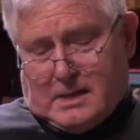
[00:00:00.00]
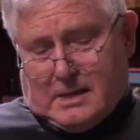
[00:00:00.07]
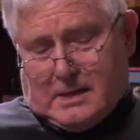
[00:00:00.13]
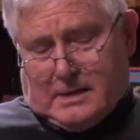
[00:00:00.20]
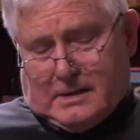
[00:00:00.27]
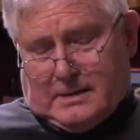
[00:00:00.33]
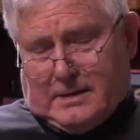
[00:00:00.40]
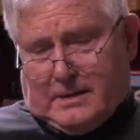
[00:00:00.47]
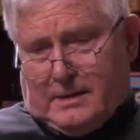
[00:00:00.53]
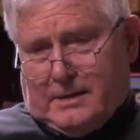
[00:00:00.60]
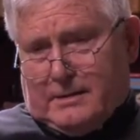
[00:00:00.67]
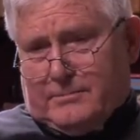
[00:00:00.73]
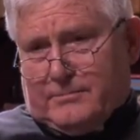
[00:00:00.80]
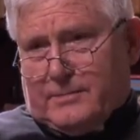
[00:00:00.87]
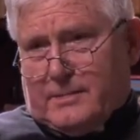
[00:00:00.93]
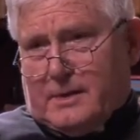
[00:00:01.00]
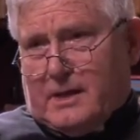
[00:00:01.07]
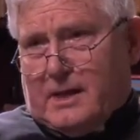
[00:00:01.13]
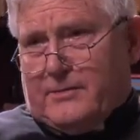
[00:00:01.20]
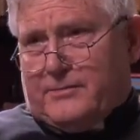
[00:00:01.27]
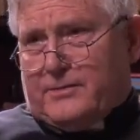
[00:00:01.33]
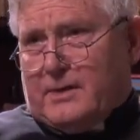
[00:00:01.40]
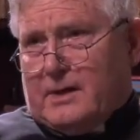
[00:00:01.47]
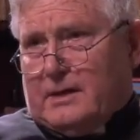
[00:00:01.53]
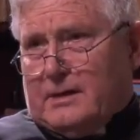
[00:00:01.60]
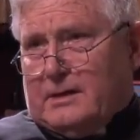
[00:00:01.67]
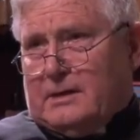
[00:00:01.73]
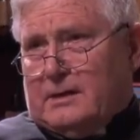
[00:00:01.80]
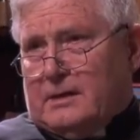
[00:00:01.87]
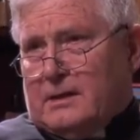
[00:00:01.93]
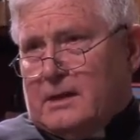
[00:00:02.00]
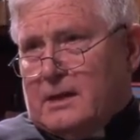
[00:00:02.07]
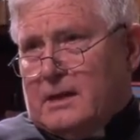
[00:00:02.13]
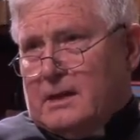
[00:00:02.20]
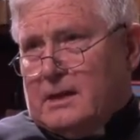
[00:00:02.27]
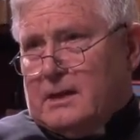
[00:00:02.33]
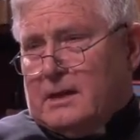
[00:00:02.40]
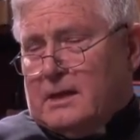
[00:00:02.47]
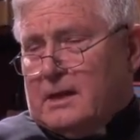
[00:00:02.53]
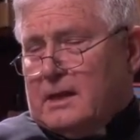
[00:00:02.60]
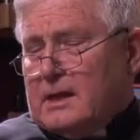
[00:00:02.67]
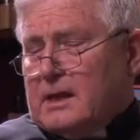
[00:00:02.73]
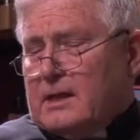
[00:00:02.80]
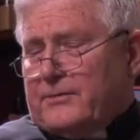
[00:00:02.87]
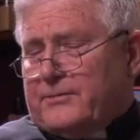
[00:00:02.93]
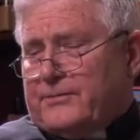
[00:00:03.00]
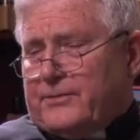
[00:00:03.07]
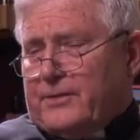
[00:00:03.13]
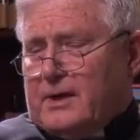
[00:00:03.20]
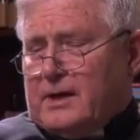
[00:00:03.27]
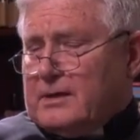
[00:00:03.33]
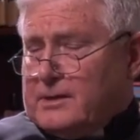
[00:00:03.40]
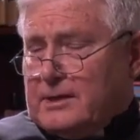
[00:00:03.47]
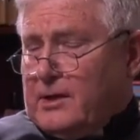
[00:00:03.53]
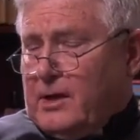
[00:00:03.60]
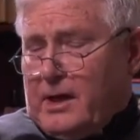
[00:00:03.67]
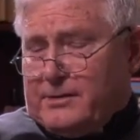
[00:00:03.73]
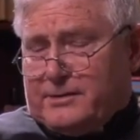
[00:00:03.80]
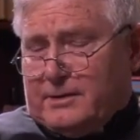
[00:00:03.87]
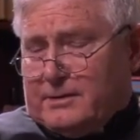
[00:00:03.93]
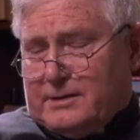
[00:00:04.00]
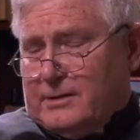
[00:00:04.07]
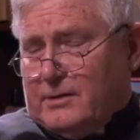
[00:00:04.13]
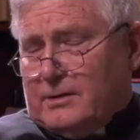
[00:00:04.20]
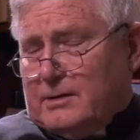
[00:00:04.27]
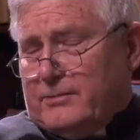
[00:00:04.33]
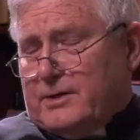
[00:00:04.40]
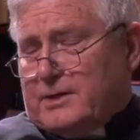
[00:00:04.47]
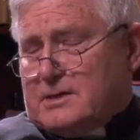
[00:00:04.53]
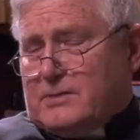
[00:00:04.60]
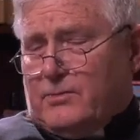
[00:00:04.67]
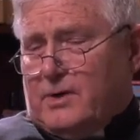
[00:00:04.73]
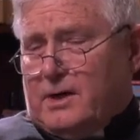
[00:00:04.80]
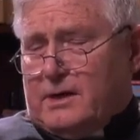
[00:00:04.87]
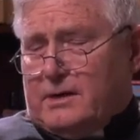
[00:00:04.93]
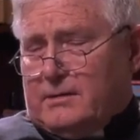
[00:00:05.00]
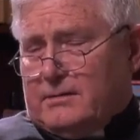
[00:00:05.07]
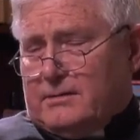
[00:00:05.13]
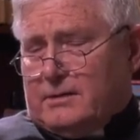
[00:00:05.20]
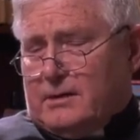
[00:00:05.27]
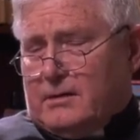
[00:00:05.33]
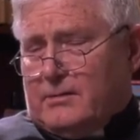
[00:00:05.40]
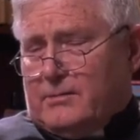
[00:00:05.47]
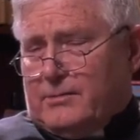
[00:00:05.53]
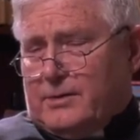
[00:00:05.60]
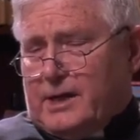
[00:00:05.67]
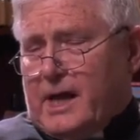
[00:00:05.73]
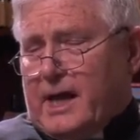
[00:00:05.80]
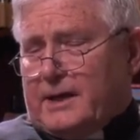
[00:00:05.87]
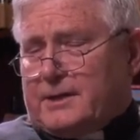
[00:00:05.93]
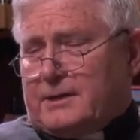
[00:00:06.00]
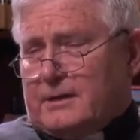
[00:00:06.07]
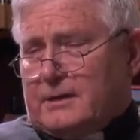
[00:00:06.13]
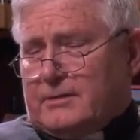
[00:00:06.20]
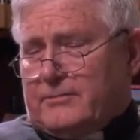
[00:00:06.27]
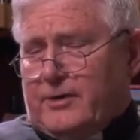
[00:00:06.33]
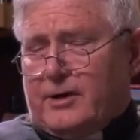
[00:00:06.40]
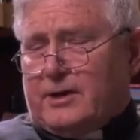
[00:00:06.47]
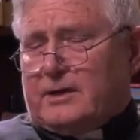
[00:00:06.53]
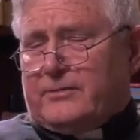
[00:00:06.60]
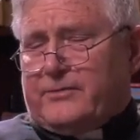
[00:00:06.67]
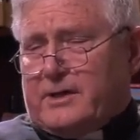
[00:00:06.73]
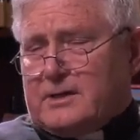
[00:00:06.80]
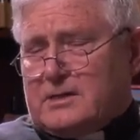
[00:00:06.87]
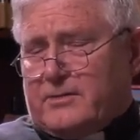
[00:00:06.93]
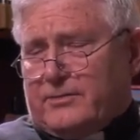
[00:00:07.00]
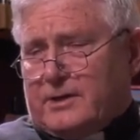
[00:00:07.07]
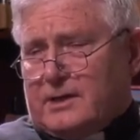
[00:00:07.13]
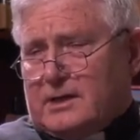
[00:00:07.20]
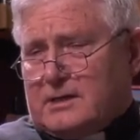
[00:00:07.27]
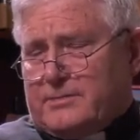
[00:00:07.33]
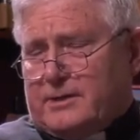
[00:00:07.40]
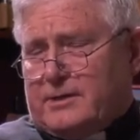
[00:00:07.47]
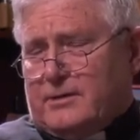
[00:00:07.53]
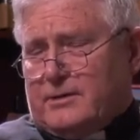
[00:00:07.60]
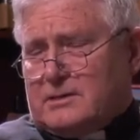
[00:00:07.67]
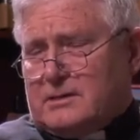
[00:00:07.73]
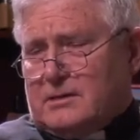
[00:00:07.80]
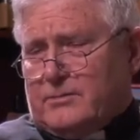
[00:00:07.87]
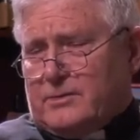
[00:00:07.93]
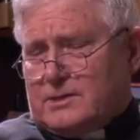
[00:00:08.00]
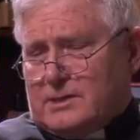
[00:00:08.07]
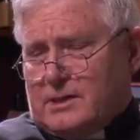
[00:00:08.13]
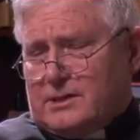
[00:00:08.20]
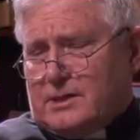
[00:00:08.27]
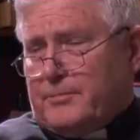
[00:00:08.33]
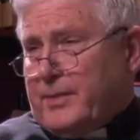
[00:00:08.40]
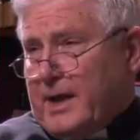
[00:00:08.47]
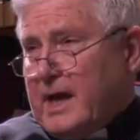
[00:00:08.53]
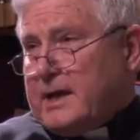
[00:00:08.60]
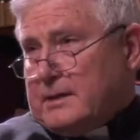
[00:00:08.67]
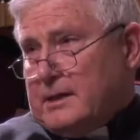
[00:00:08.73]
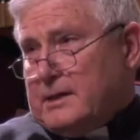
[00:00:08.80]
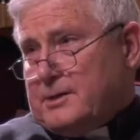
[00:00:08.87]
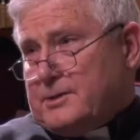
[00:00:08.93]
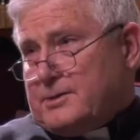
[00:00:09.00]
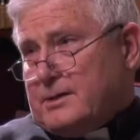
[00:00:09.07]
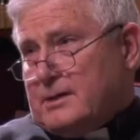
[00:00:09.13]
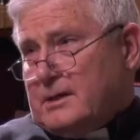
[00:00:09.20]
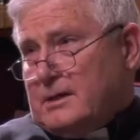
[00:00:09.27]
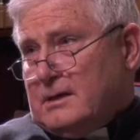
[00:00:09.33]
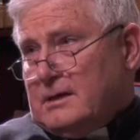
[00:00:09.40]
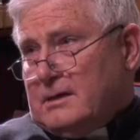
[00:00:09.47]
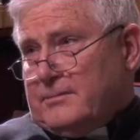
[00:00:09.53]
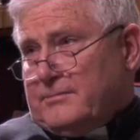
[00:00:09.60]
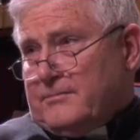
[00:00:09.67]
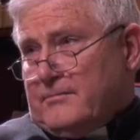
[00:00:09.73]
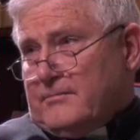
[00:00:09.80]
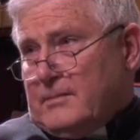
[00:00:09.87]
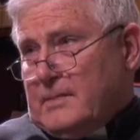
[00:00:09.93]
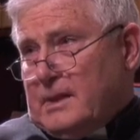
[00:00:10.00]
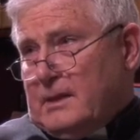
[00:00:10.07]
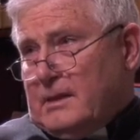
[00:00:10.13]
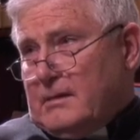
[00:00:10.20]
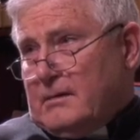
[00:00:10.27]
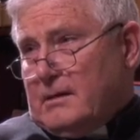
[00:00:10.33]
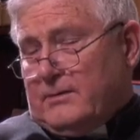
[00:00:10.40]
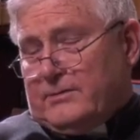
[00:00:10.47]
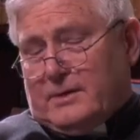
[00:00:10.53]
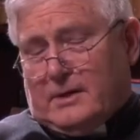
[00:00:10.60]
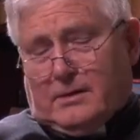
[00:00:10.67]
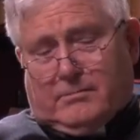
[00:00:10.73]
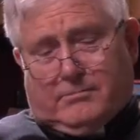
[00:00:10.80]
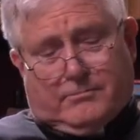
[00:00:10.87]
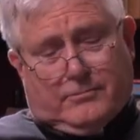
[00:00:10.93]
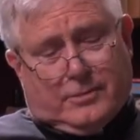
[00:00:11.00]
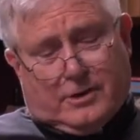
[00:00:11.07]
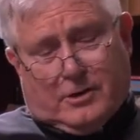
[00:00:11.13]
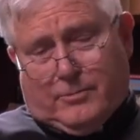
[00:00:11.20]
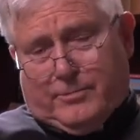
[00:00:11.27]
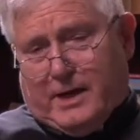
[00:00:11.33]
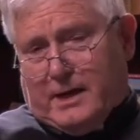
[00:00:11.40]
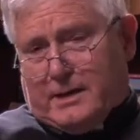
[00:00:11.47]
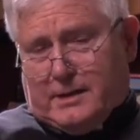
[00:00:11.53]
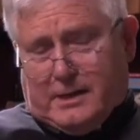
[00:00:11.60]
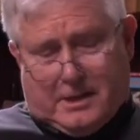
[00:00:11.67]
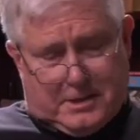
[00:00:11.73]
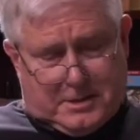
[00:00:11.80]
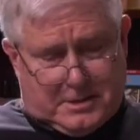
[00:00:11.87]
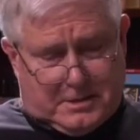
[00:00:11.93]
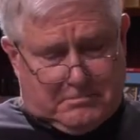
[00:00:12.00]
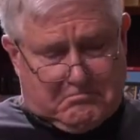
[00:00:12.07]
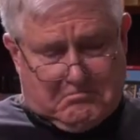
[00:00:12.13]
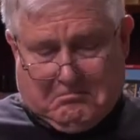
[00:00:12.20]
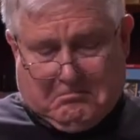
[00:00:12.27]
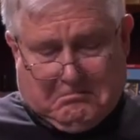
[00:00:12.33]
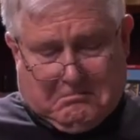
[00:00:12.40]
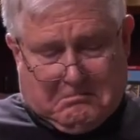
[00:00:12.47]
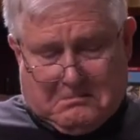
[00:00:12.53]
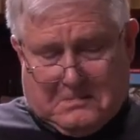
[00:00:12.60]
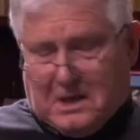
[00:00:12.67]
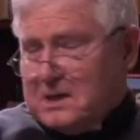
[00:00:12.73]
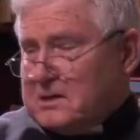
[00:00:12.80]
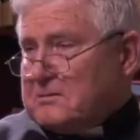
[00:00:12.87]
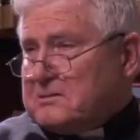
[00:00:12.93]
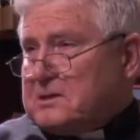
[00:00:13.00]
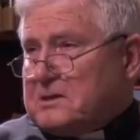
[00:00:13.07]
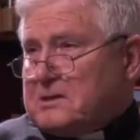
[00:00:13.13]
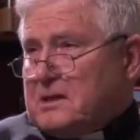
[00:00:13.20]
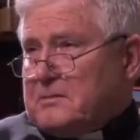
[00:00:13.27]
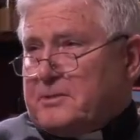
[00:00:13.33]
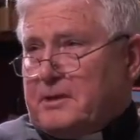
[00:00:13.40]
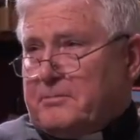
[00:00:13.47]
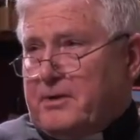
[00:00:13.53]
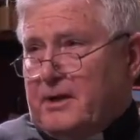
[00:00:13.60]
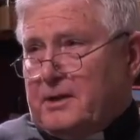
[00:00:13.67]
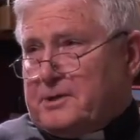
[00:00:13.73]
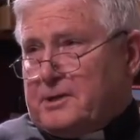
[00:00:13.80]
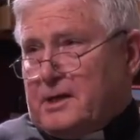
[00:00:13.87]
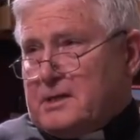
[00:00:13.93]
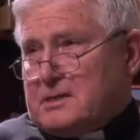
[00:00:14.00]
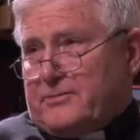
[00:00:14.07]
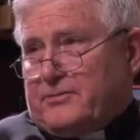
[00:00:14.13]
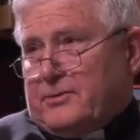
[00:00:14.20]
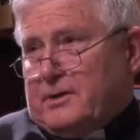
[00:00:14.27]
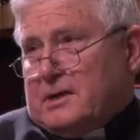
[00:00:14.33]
And I think the only reason why they're reacting very defensively is because there was such a backlash. If there were no backlash, I don't think they'd be apologizing for